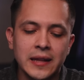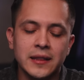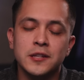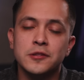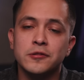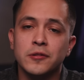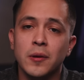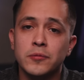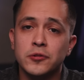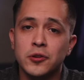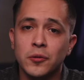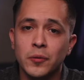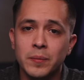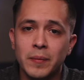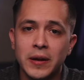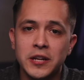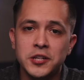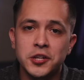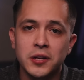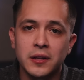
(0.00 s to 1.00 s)
that, the scripture would
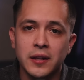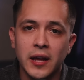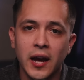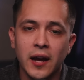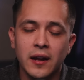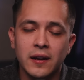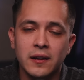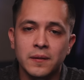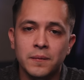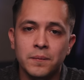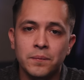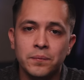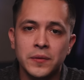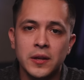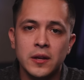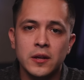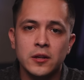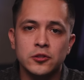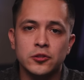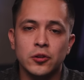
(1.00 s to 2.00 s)
mention that.
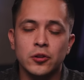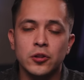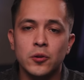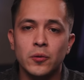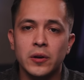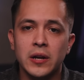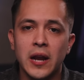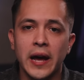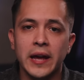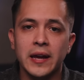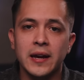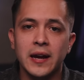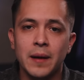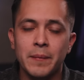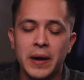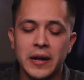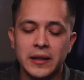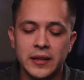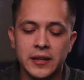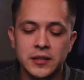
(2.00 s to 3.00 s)
So you and I
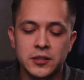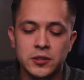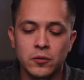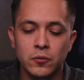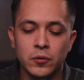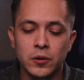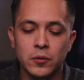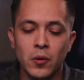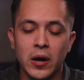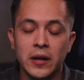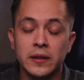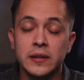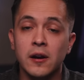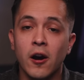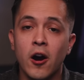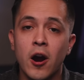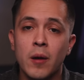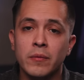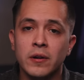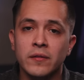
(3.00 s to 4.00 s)
come at this with what? The
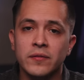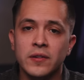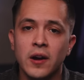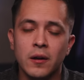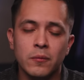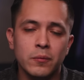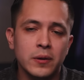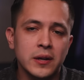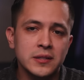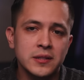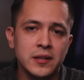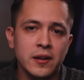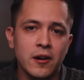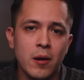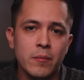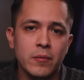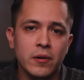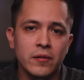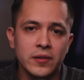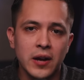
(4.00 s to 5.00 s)
armor of God. What is the
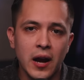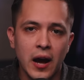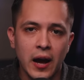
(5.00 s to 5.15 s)
armor of